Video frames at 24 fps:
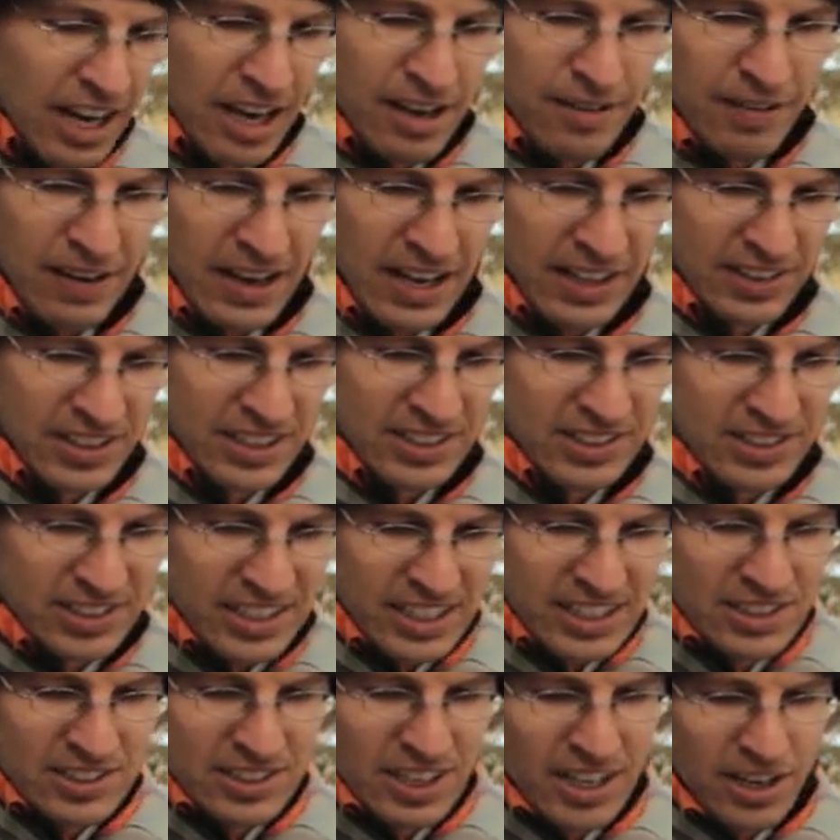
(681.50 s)
I've had these
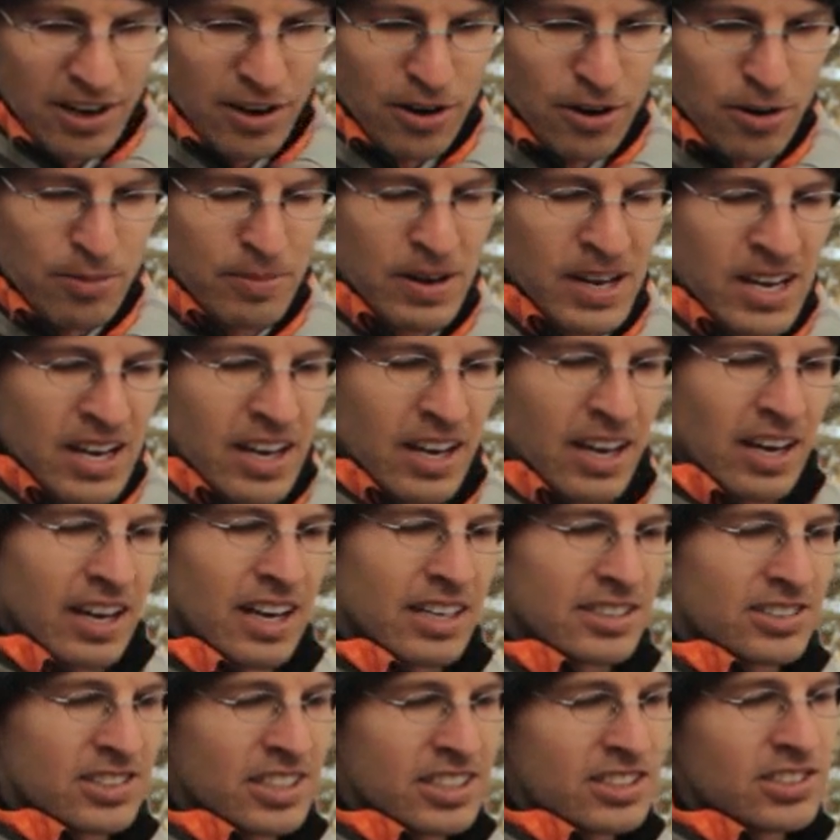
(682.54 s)
things at home.
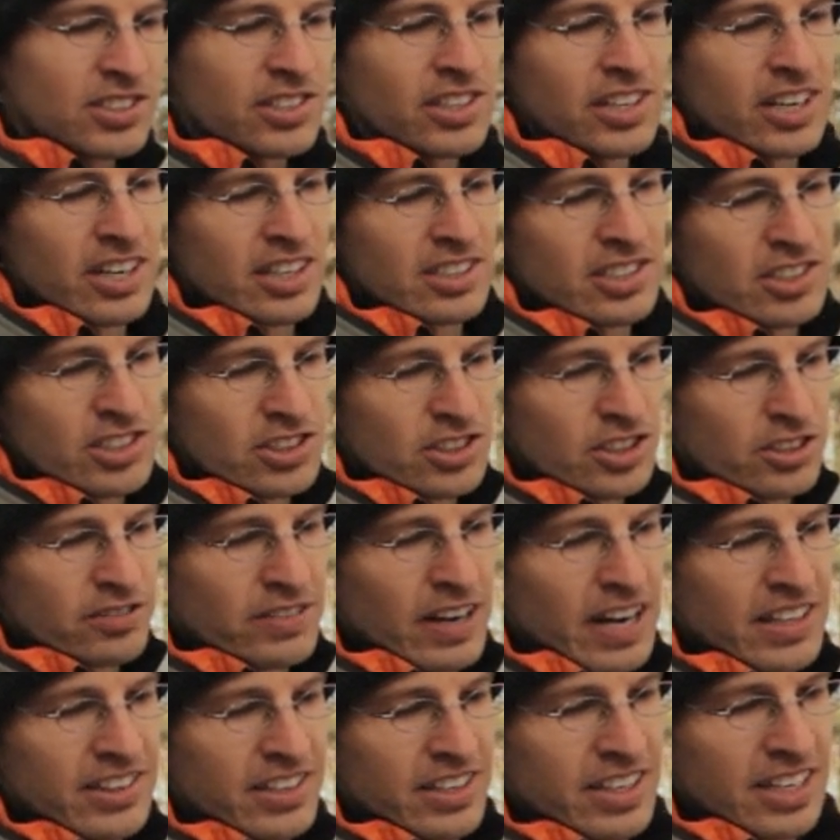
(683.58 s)
Since
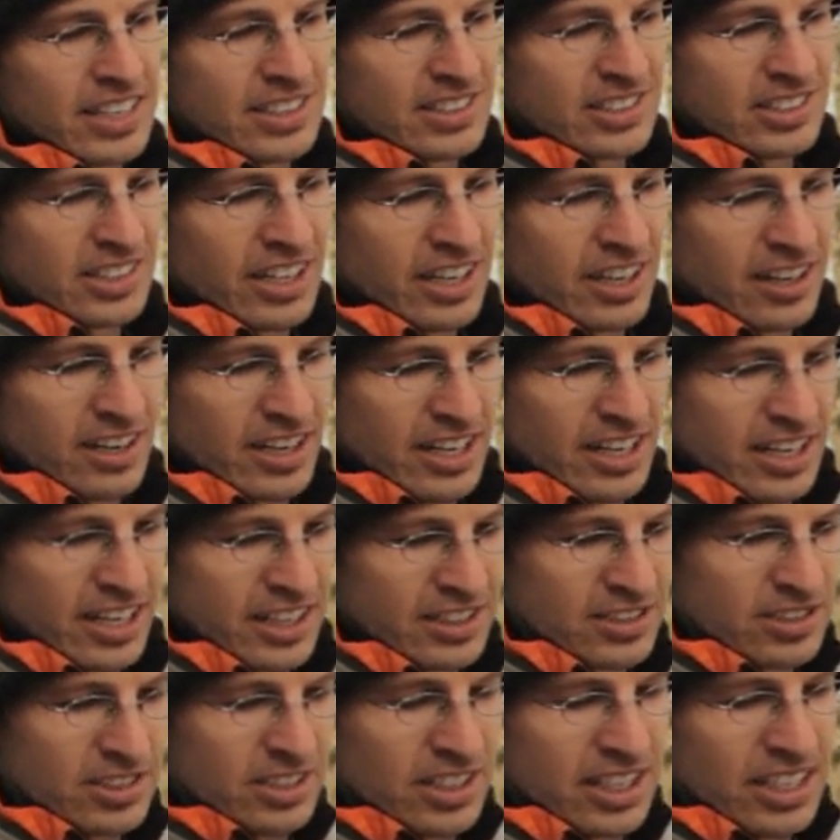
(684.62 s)
you've got the dexterity,
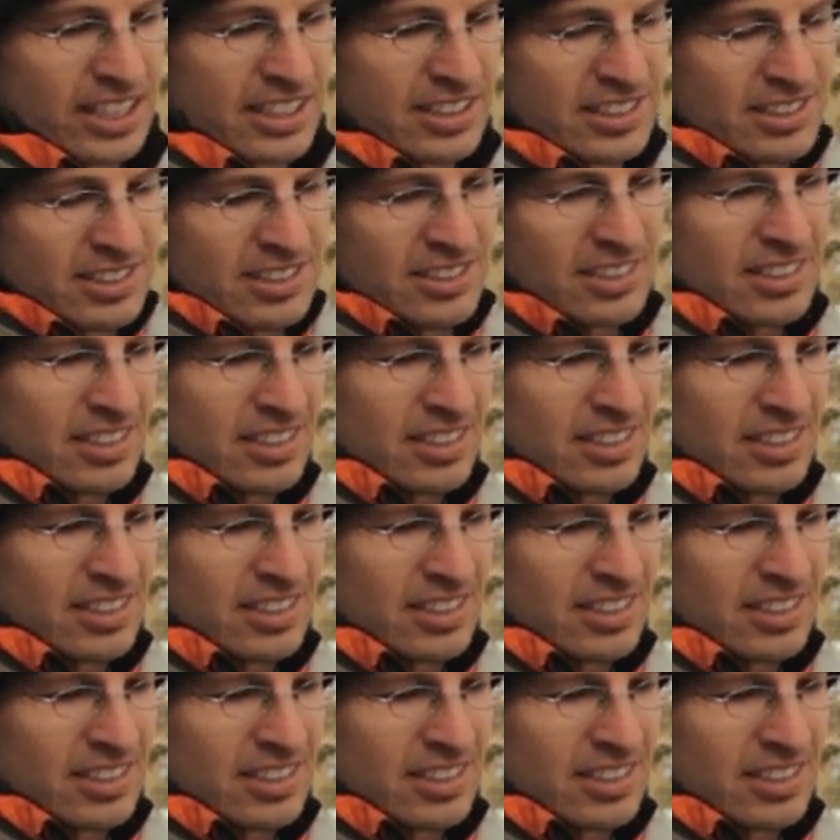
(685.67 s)
it's